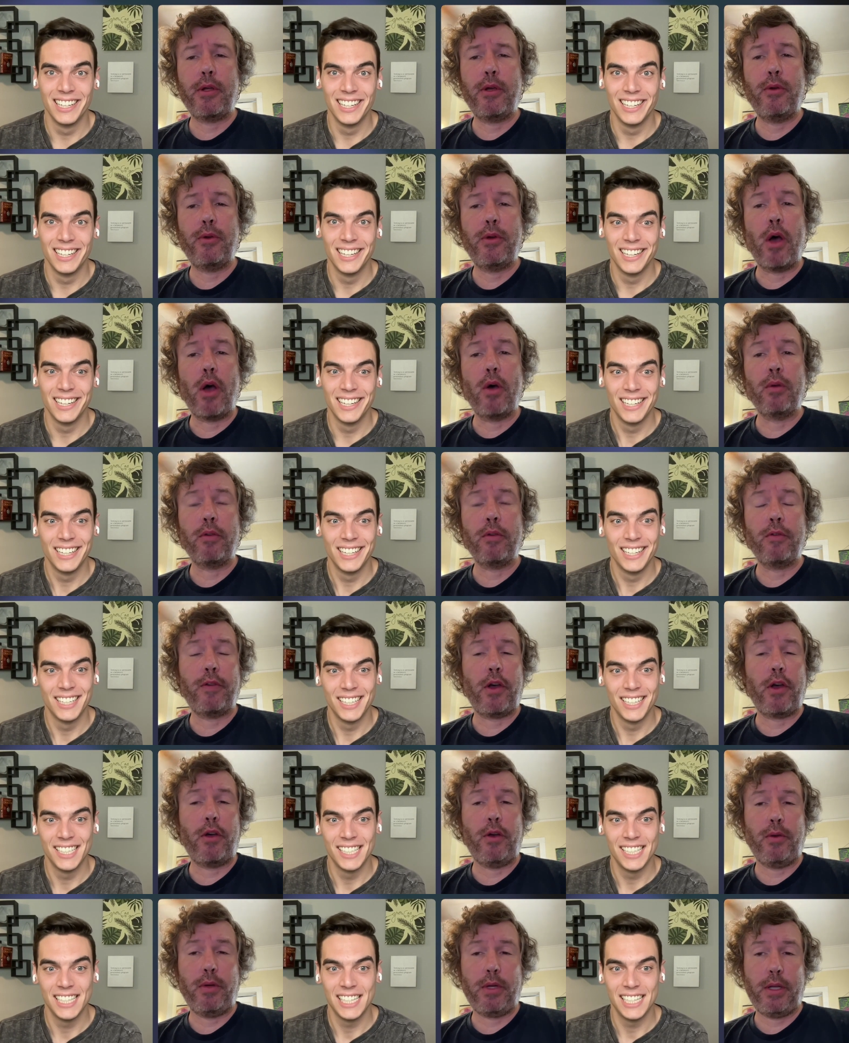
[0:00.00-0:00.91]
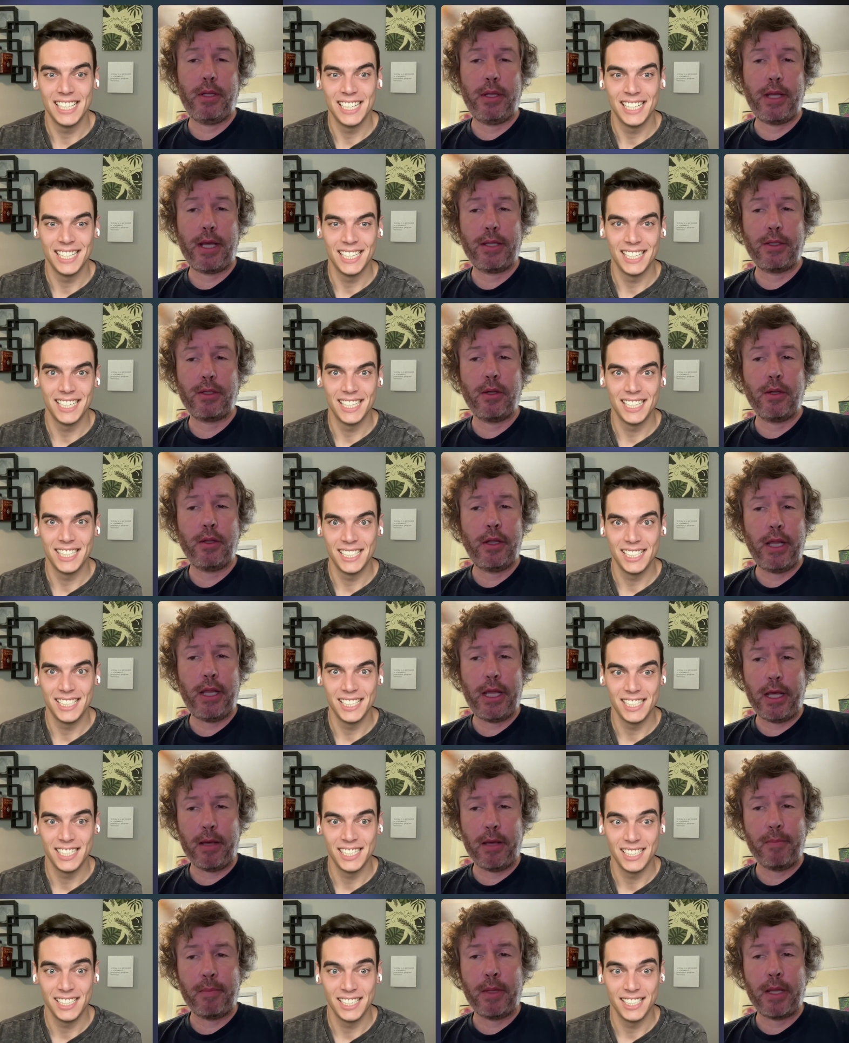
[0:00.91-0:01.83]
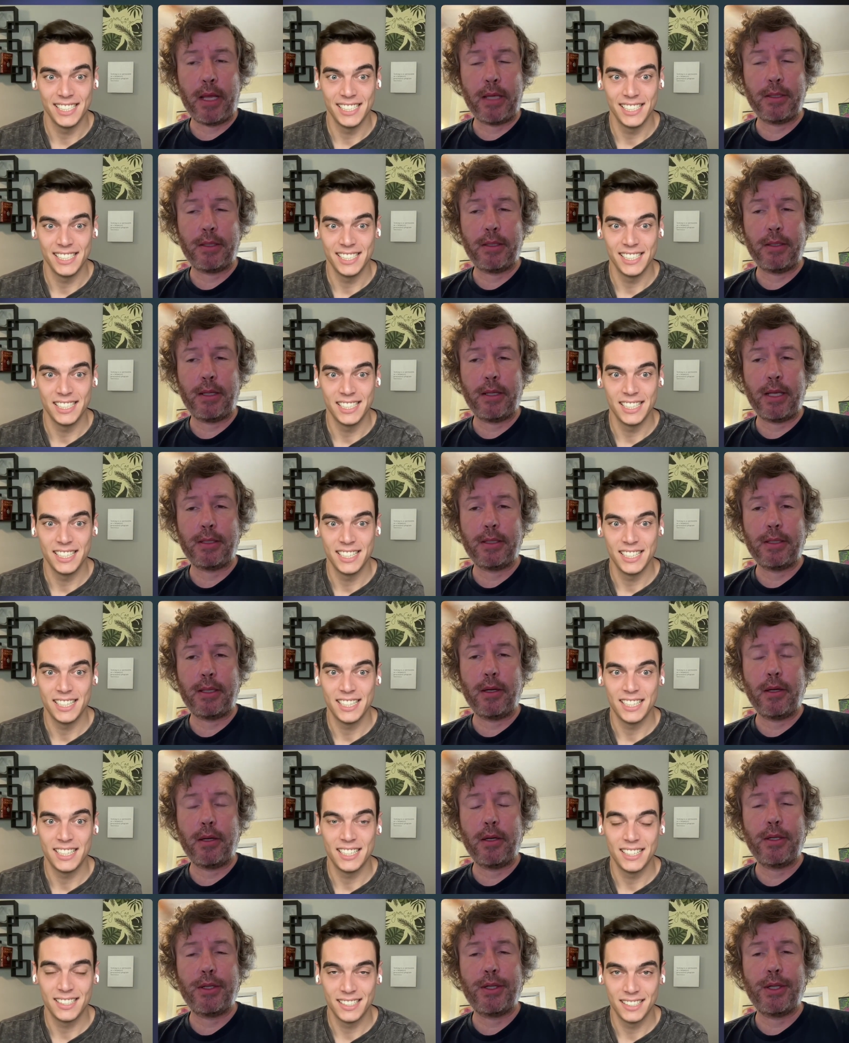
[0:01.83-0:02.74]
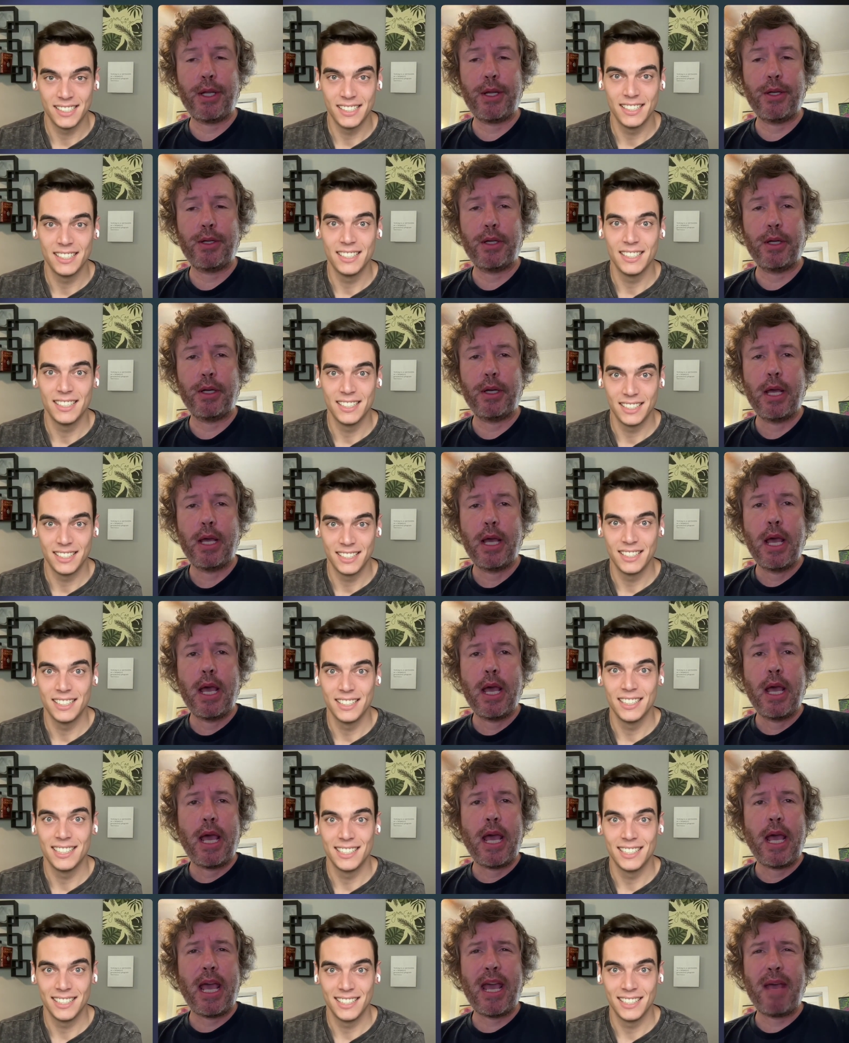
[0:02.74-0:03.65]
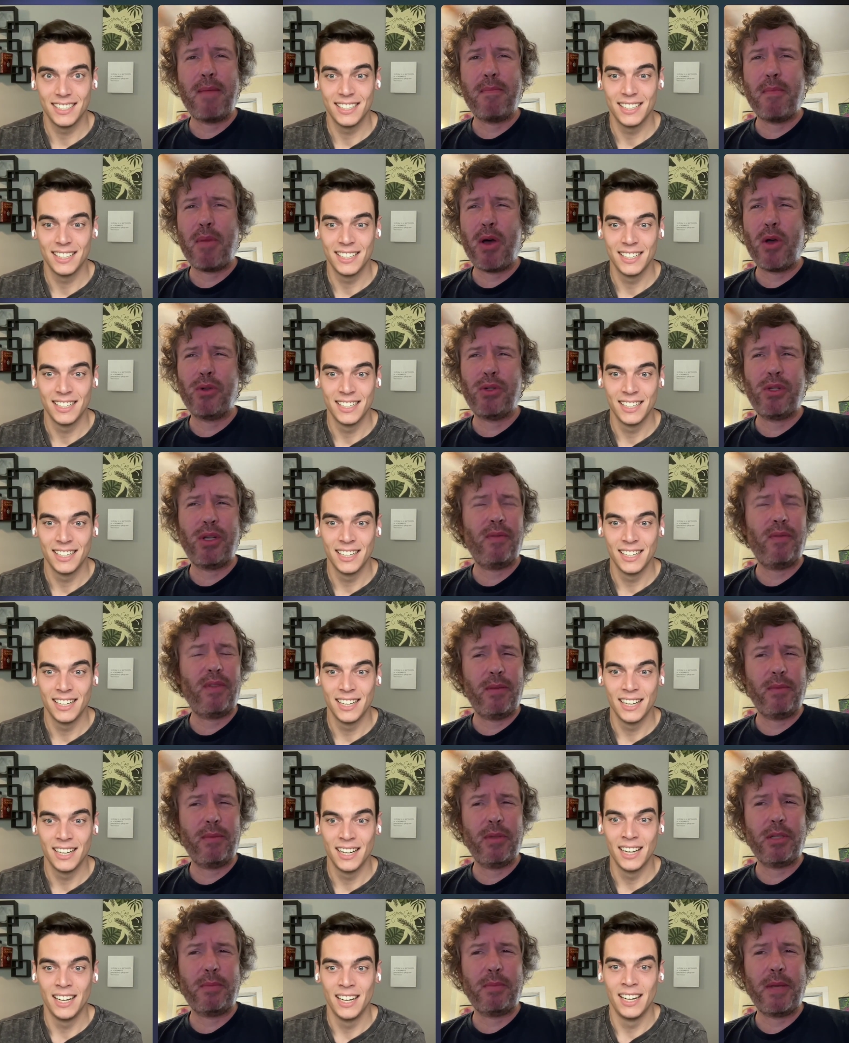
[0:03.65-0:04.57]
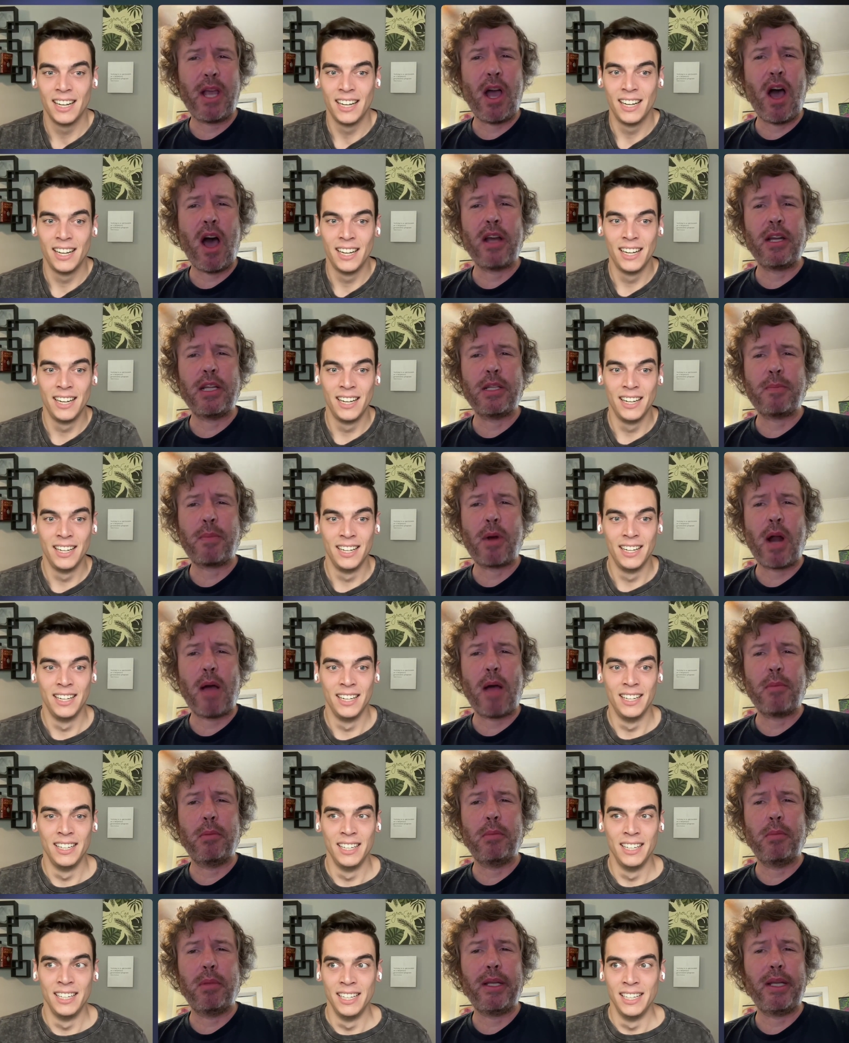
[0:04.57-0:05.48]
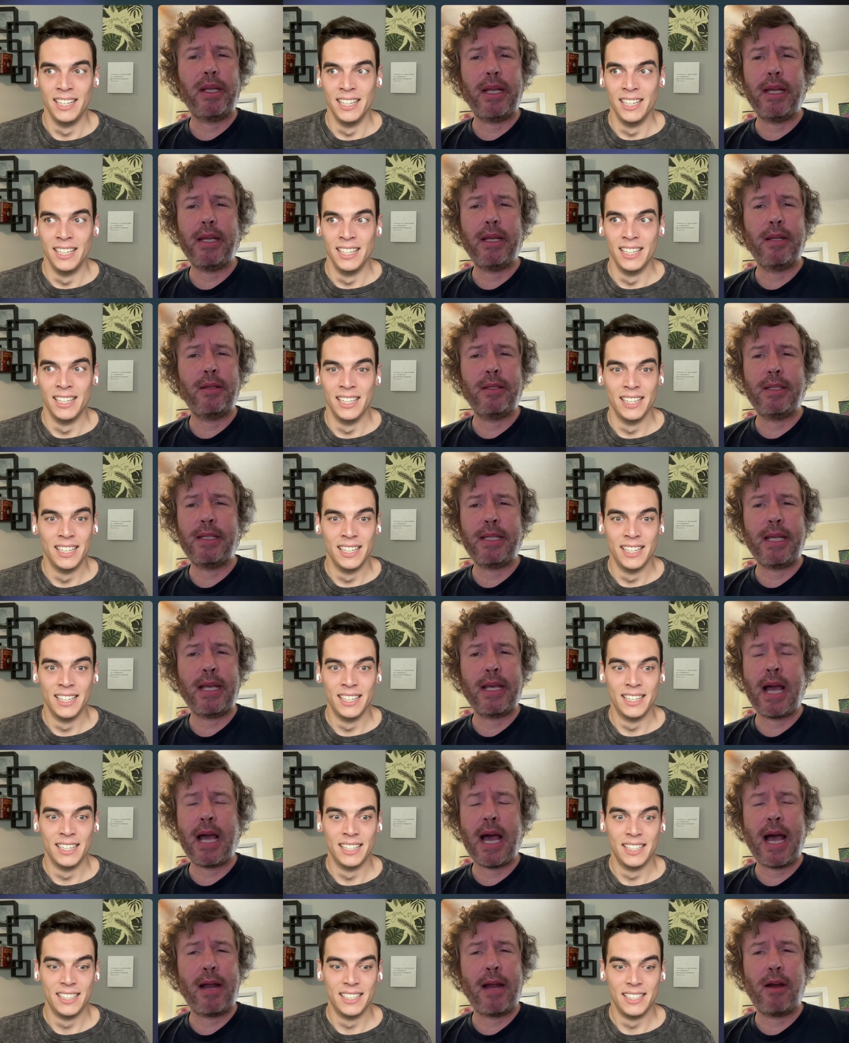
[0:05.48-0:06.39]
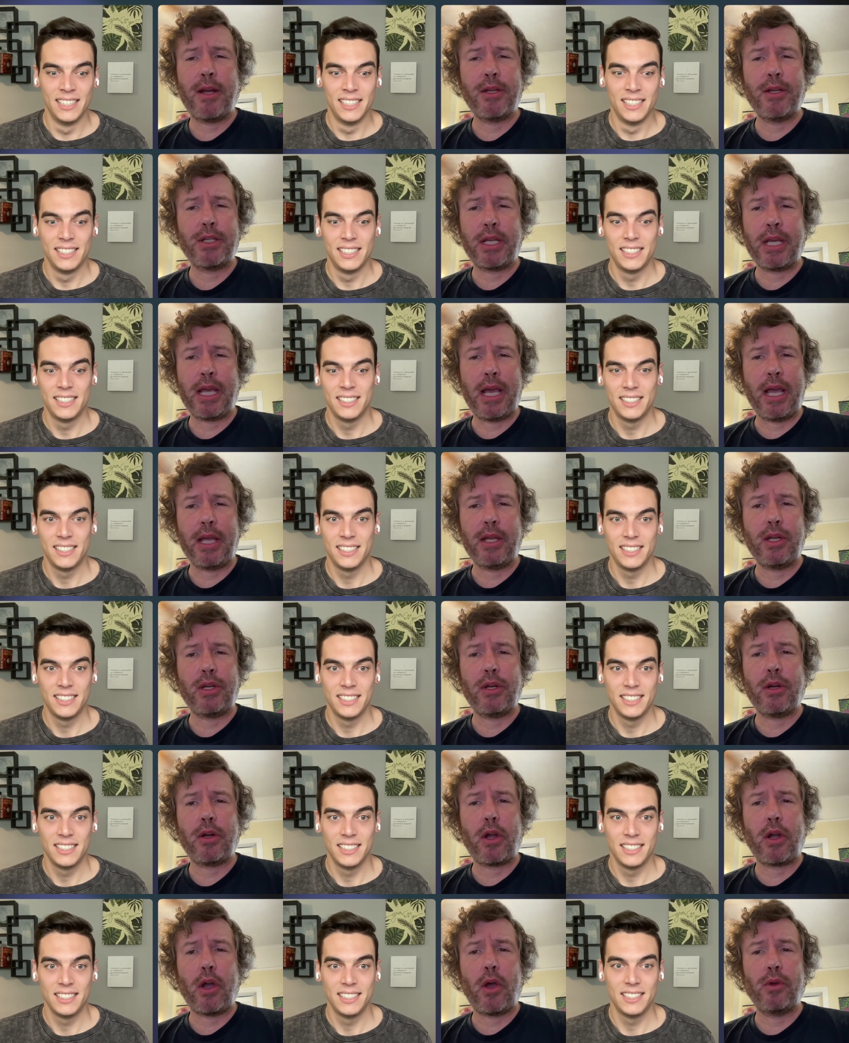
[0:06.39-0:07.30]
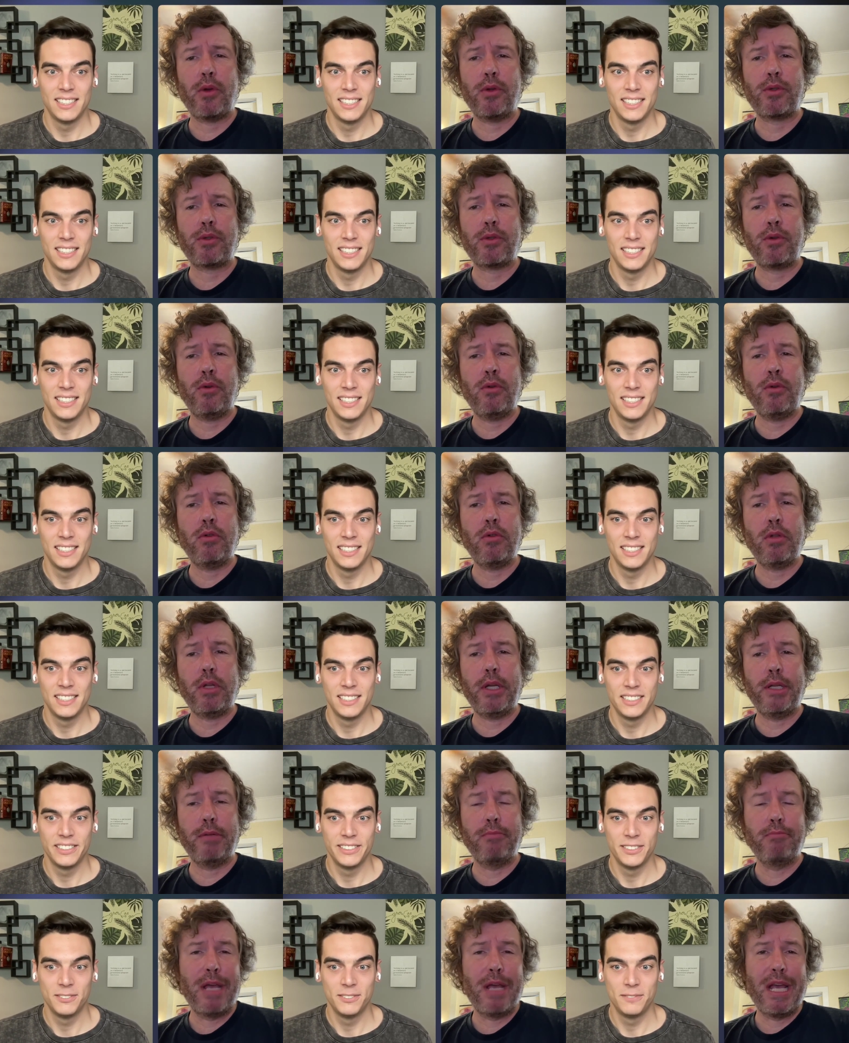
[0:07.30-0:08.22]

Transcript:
Speaker 1: who don't vote, and that's on them. That's that's their decision. And most of them, let's be honest, probably didn't seek higher education or go to school and